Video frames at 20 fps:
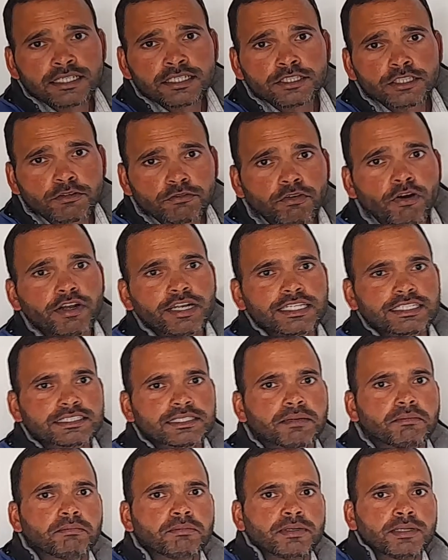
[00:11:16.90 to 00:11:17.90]
Now for
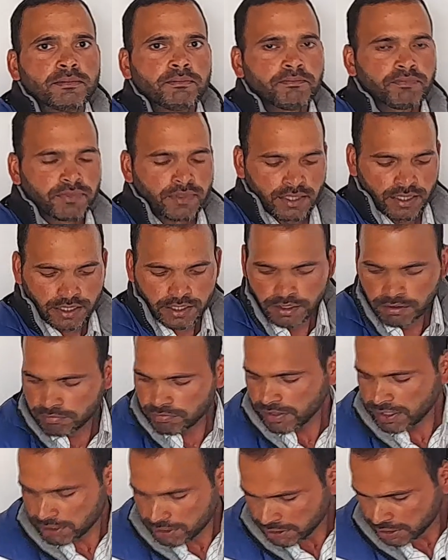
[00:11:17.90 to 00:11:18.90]
example, if
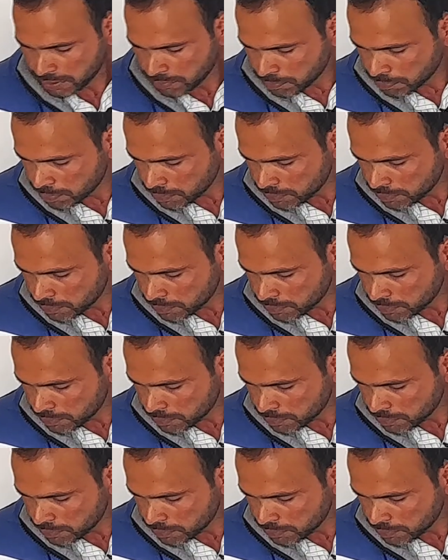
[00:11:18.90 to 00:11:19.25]
I keep